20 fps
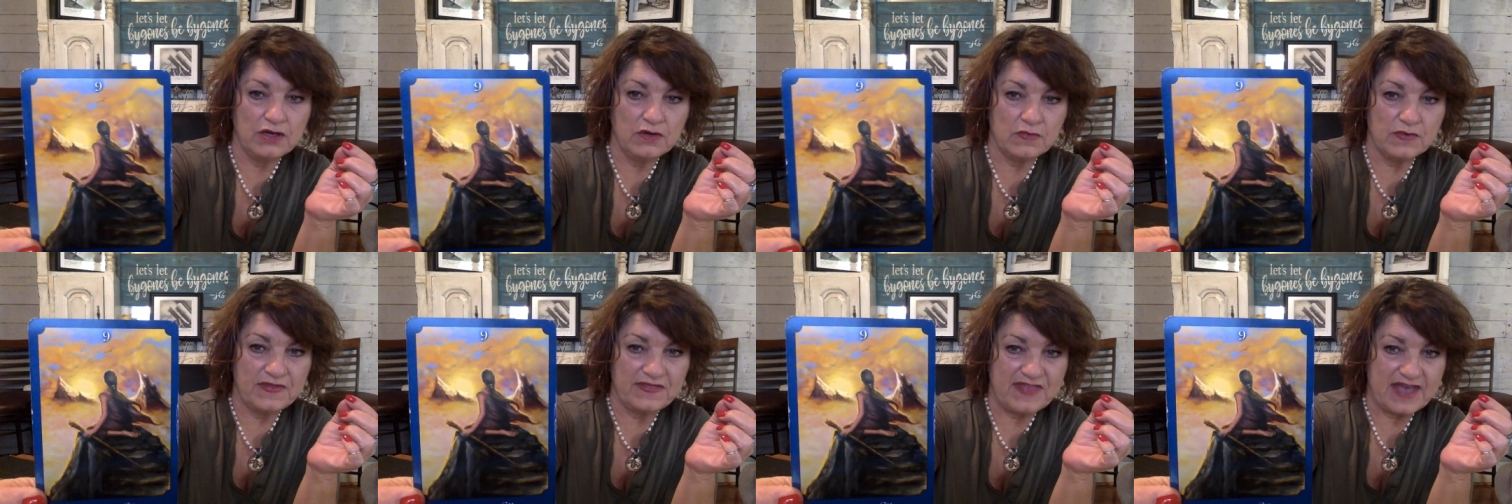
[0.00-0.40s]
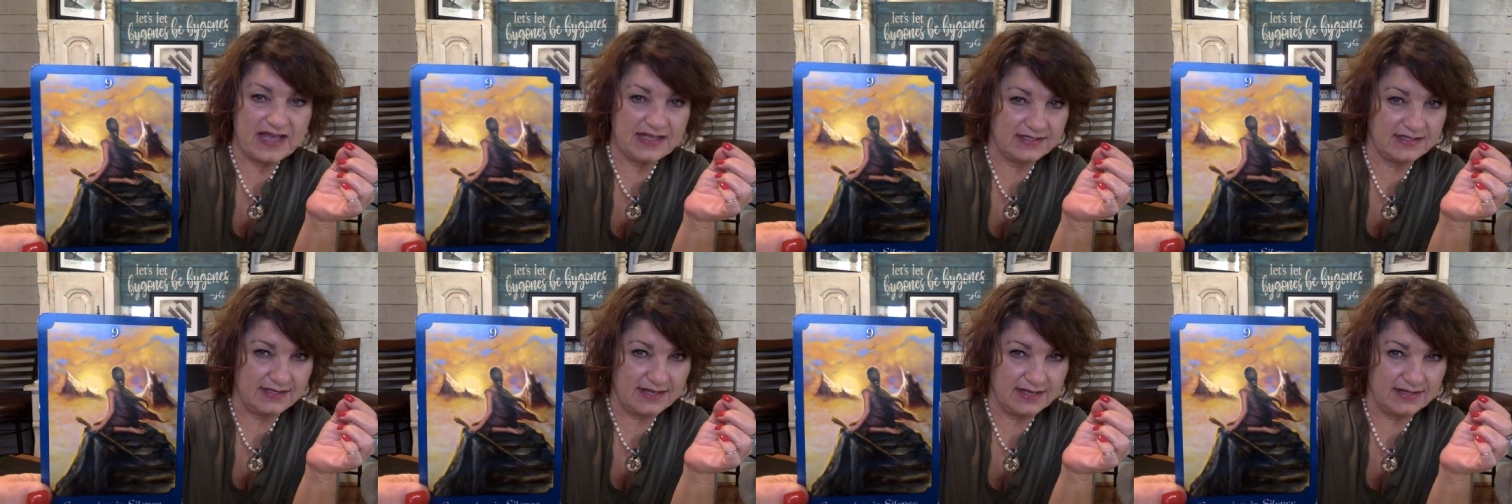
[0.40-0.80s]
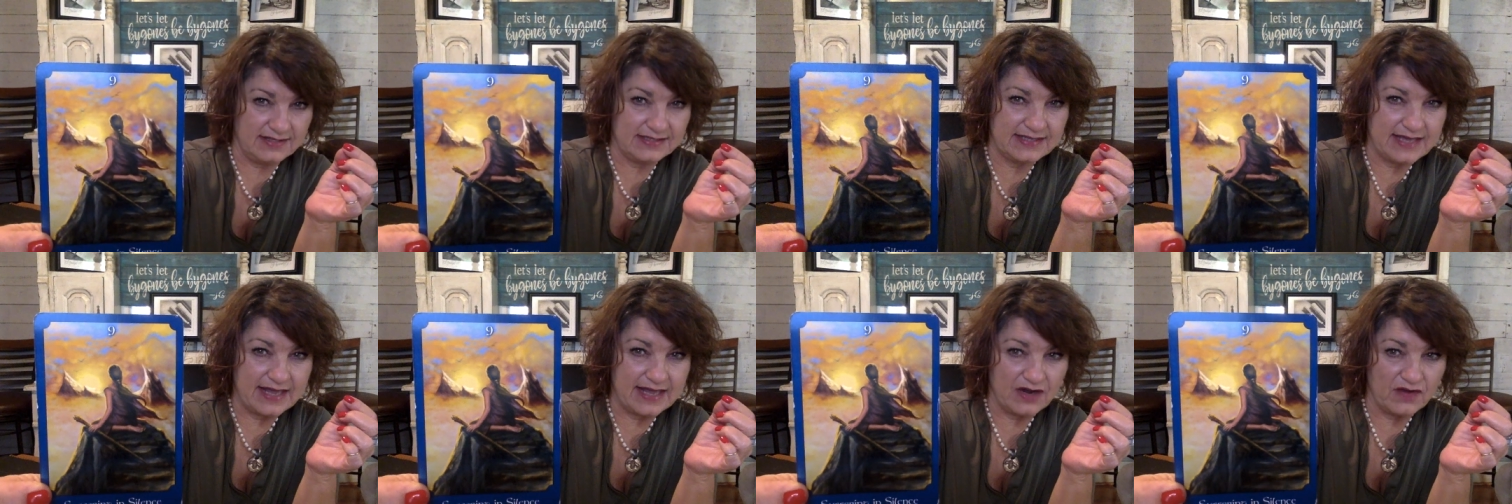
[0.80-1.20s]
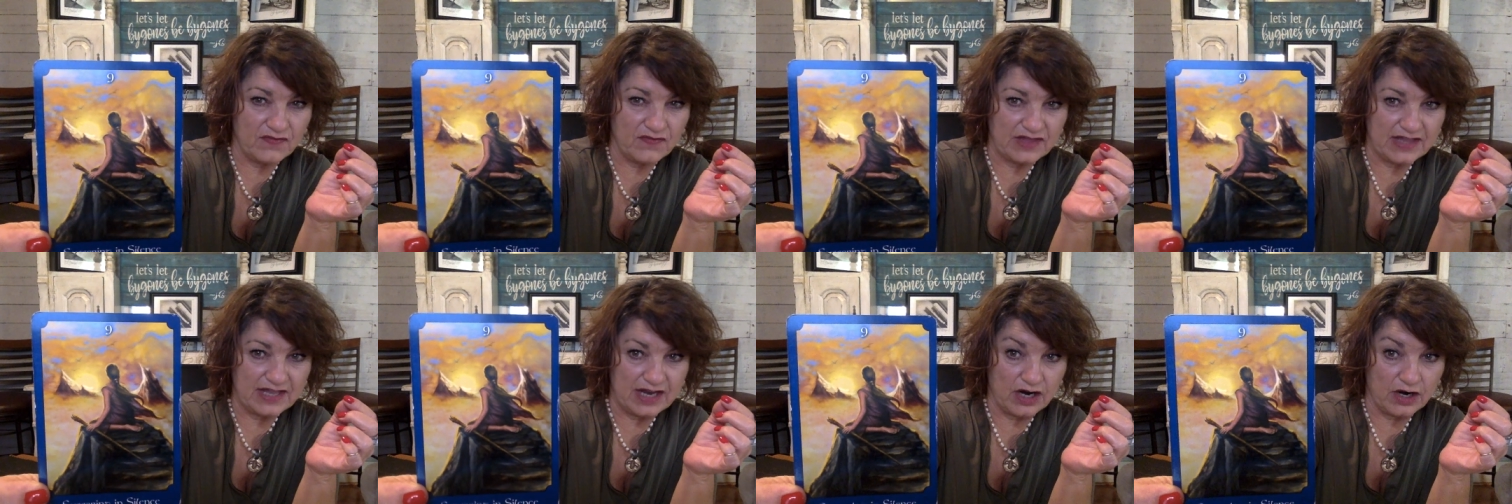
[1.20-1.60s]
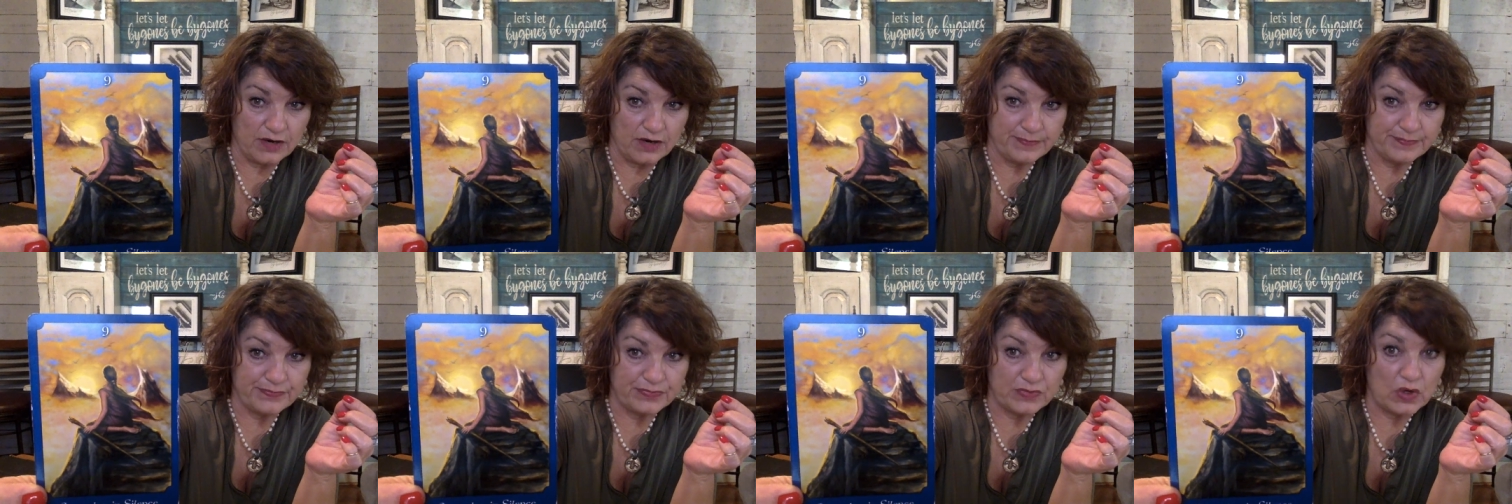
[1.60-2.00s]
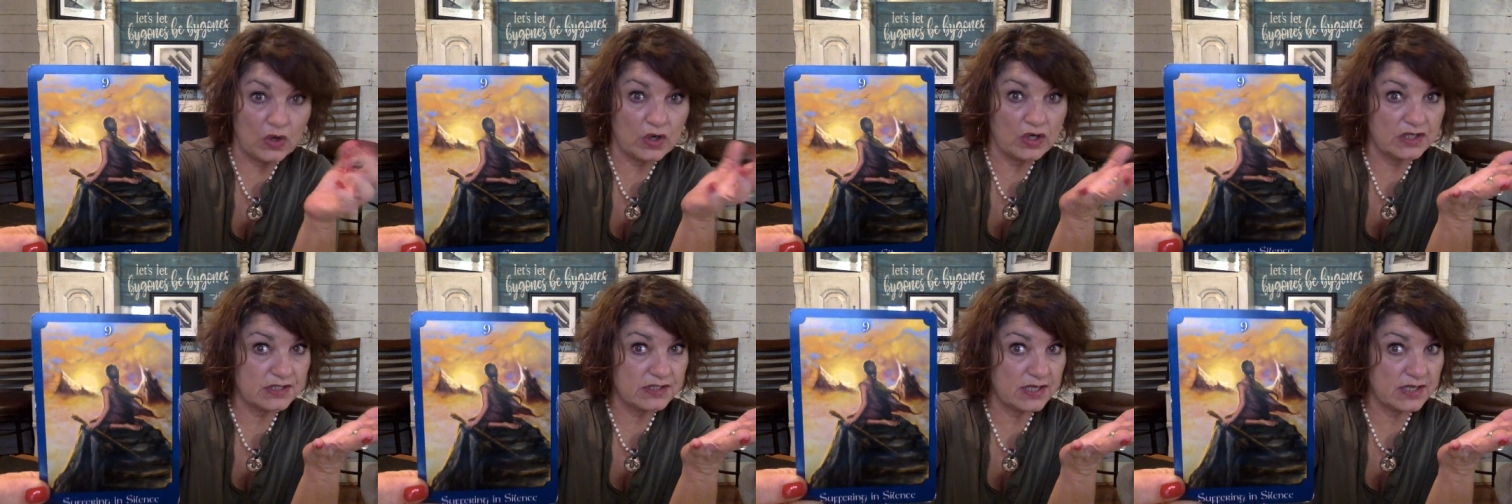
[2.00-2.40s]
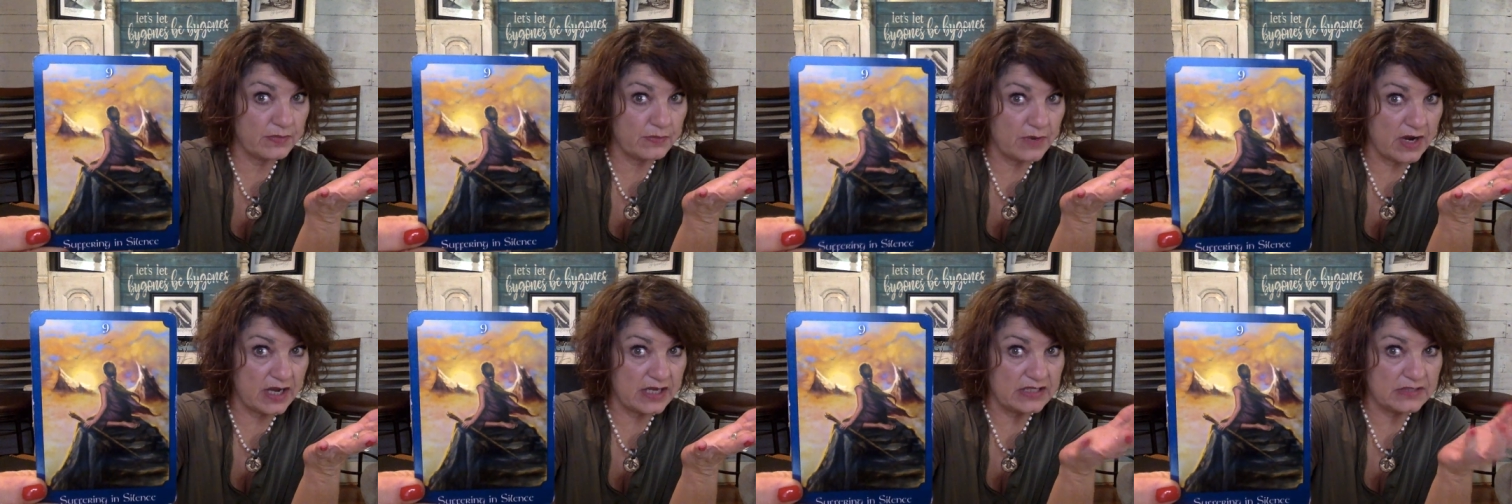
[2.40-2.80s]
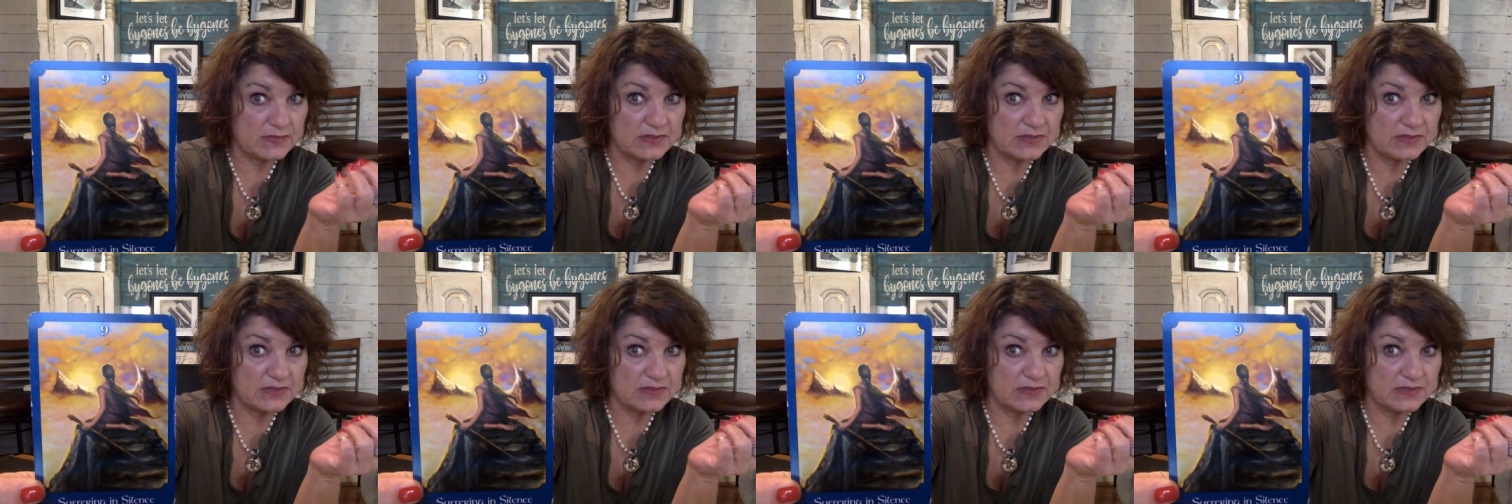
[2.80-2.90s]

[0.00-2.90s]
with that sunset over there, or sunrise,